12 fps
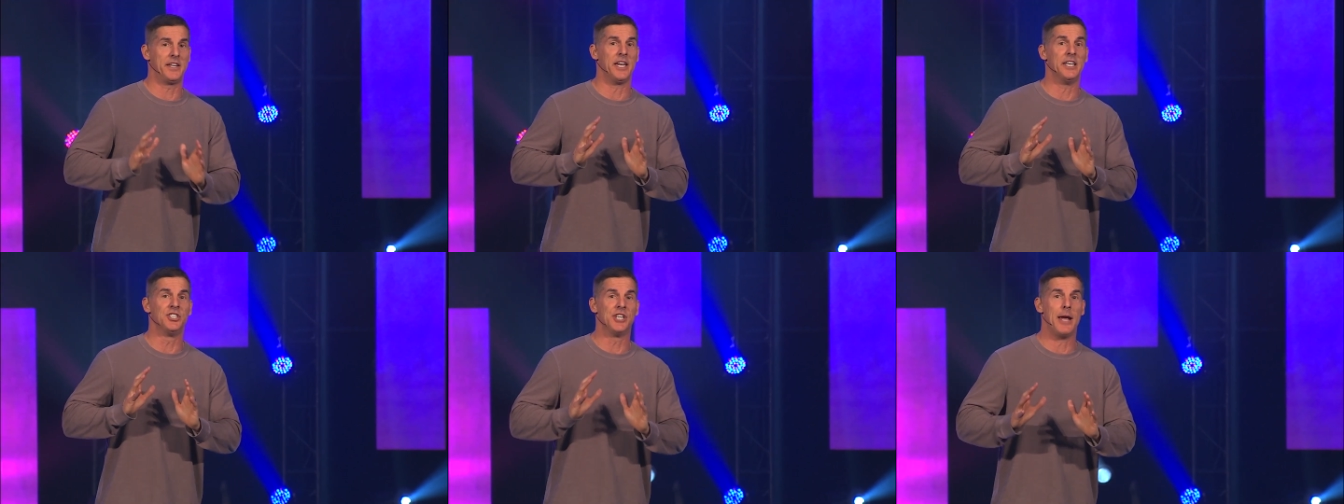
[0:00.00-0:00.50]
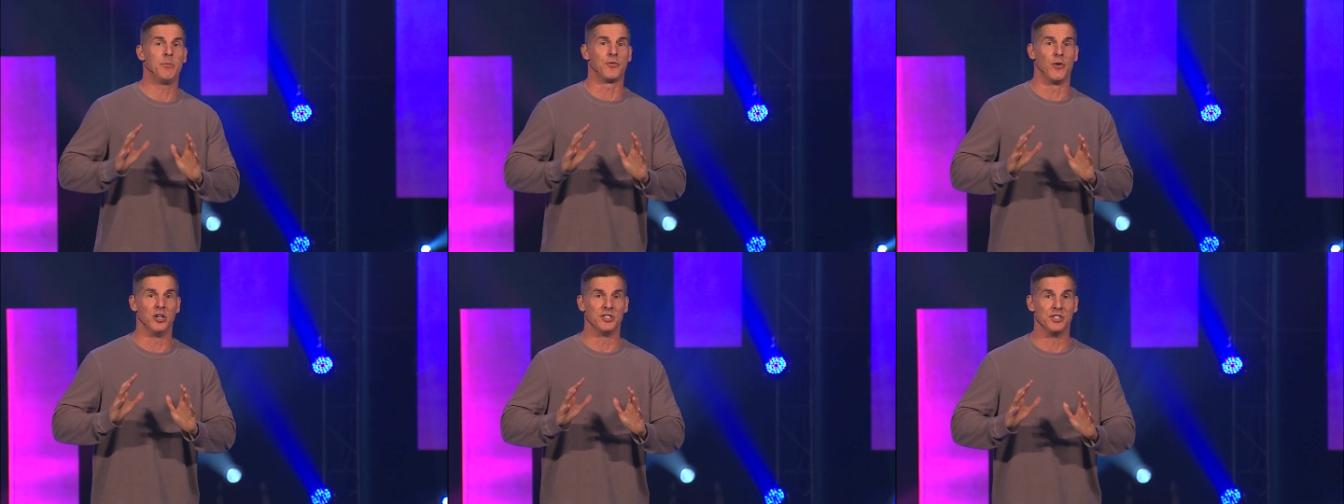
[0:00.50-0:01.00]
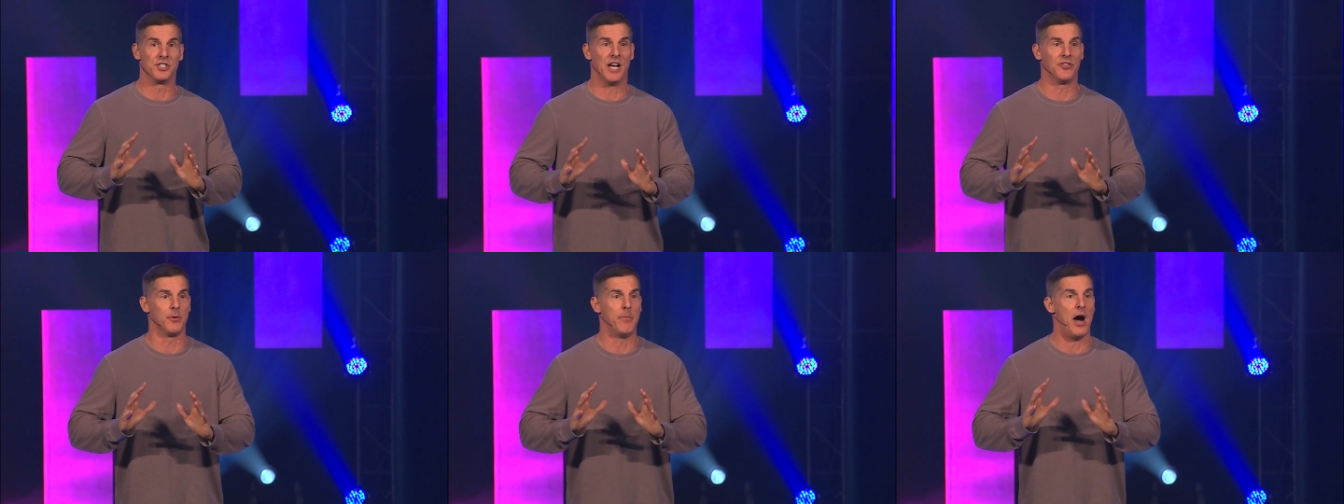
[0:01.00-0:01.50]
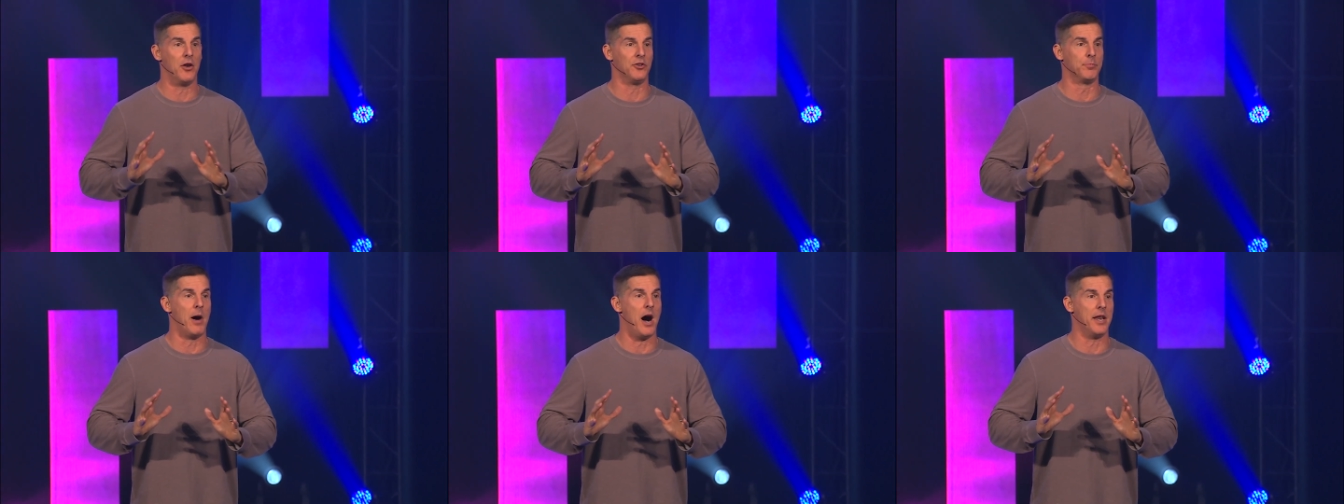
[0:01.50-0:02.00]
the King James Version says about
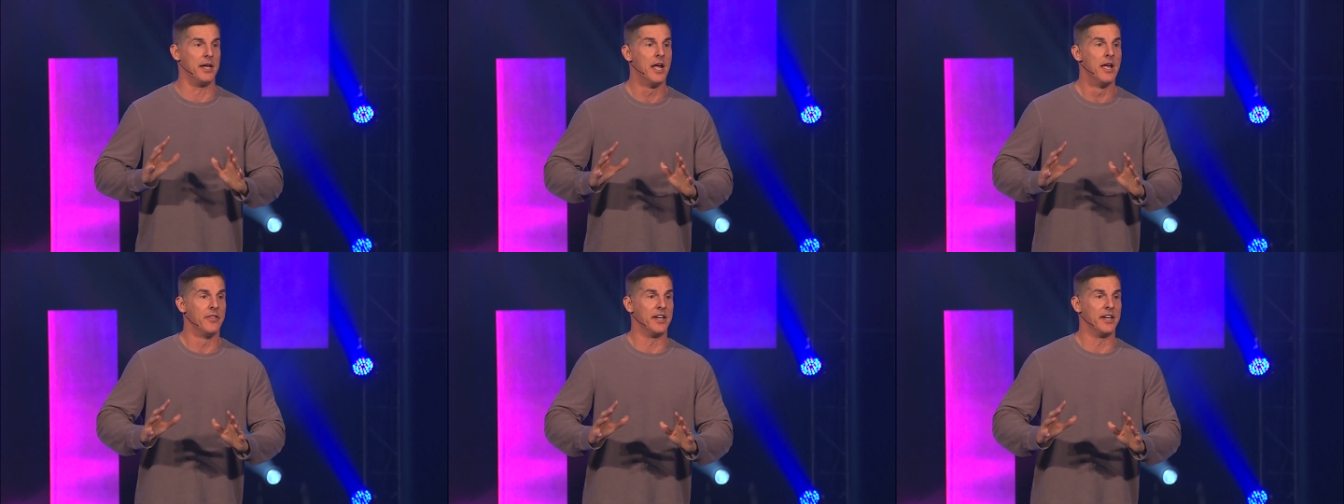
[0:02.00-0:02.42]
his body.